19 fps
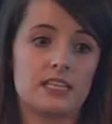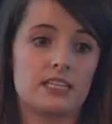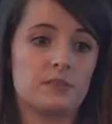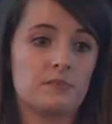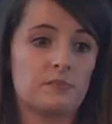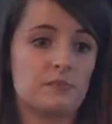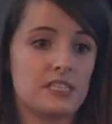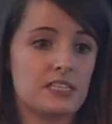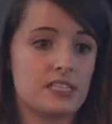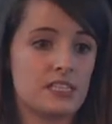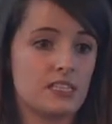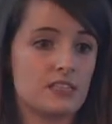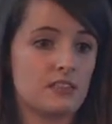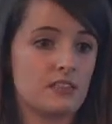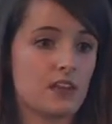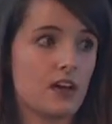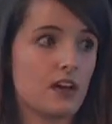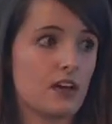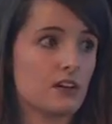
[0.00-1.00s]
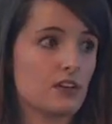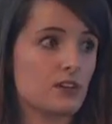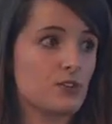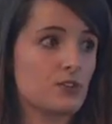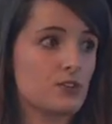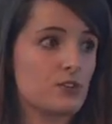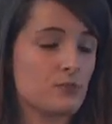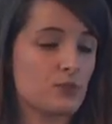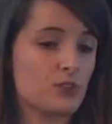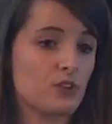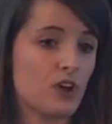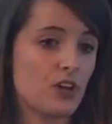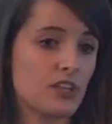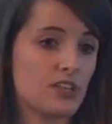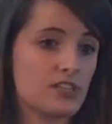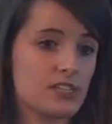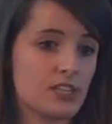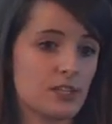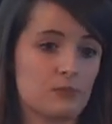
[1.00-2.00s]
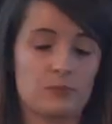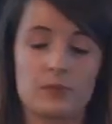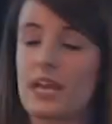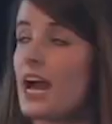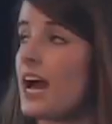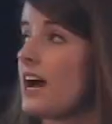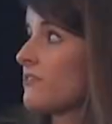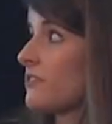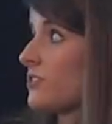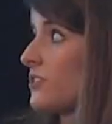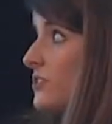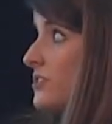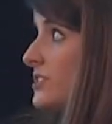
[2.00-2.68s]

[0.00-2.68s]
and implicit customer knowledge that we have on our